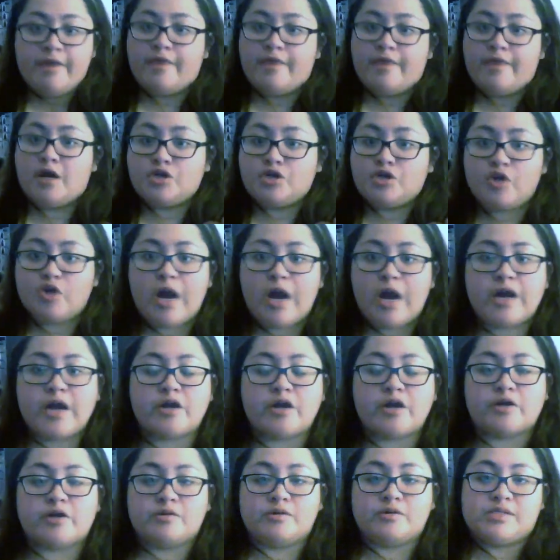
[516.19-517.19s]
The
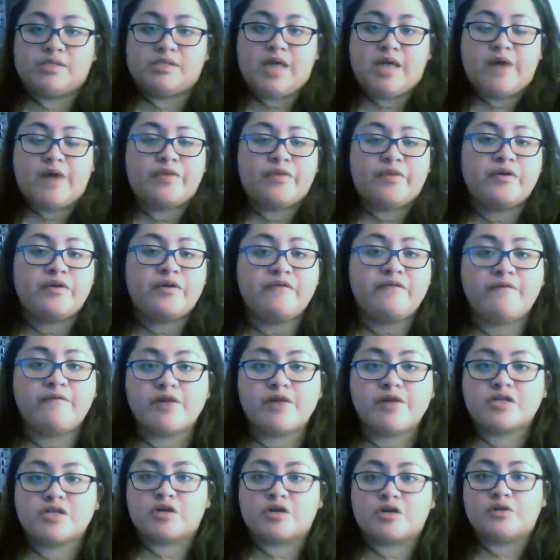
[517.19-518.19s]
dryer goes down, the
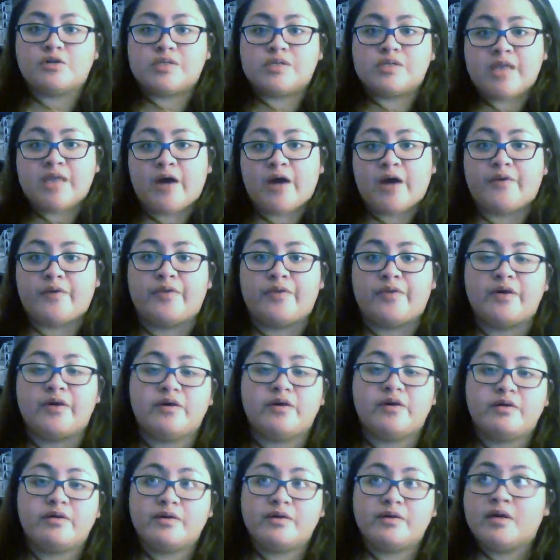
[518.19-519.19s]
fridge goes down,
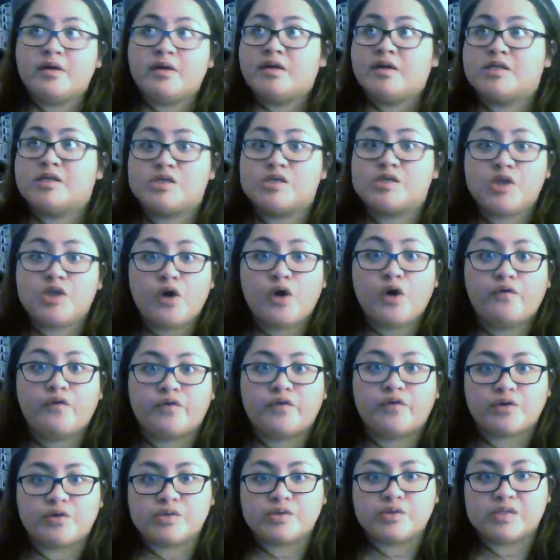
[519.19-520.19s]
the stove
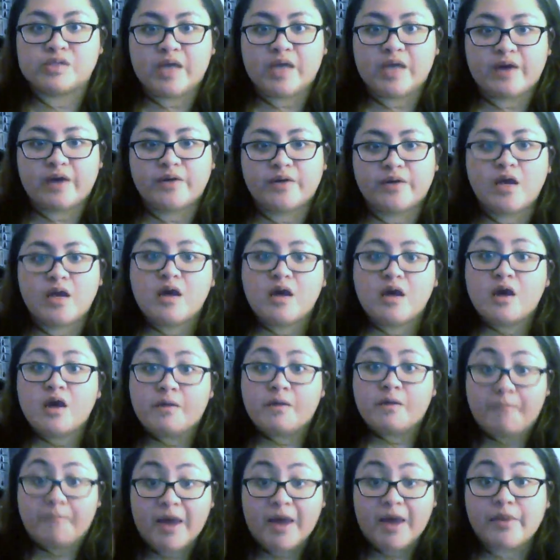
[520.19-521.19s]
goes down.
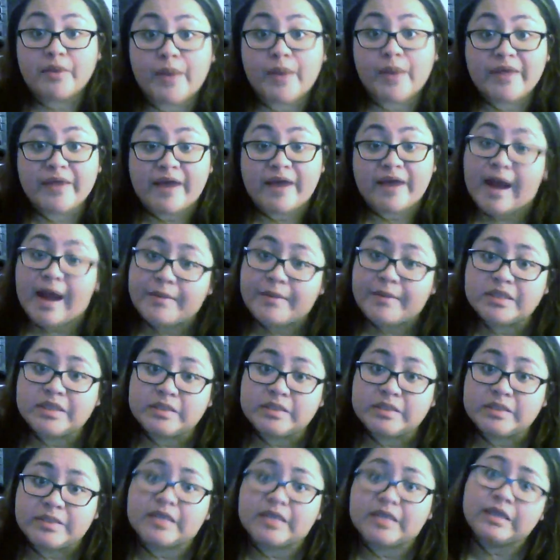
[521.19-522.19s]
By the way, that happened
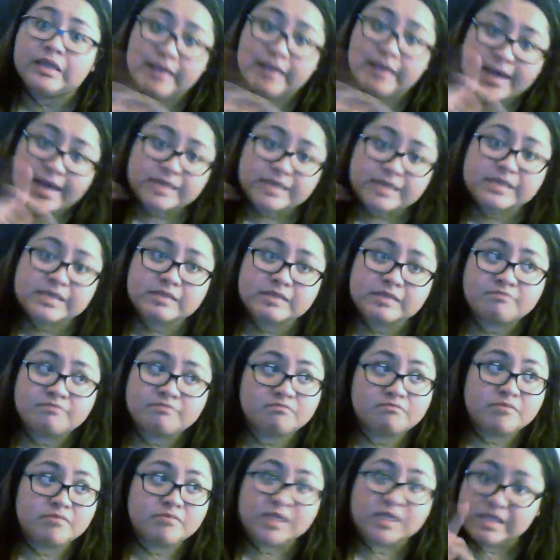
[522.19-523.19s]
to me
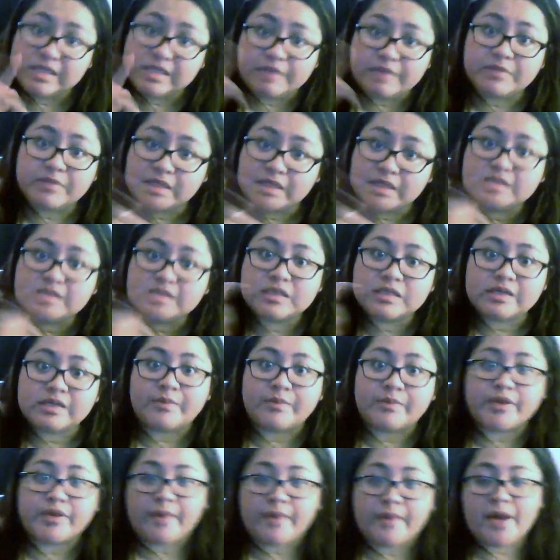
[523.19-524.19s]
this
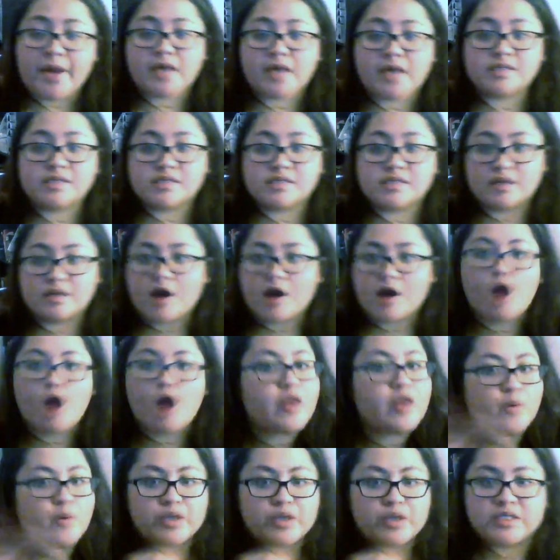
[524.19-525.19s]
December that passed,
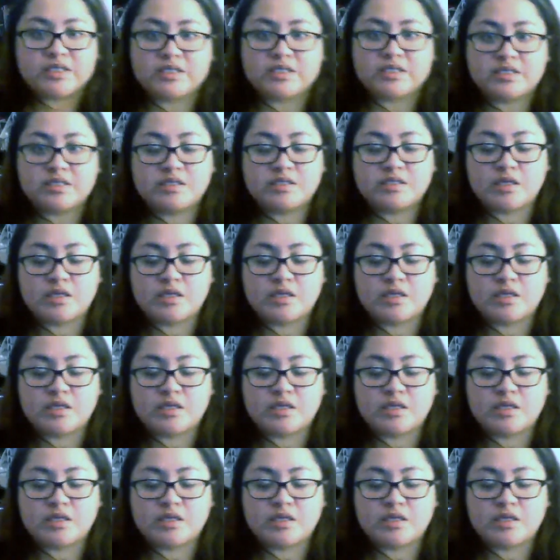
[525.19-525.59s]
all at once.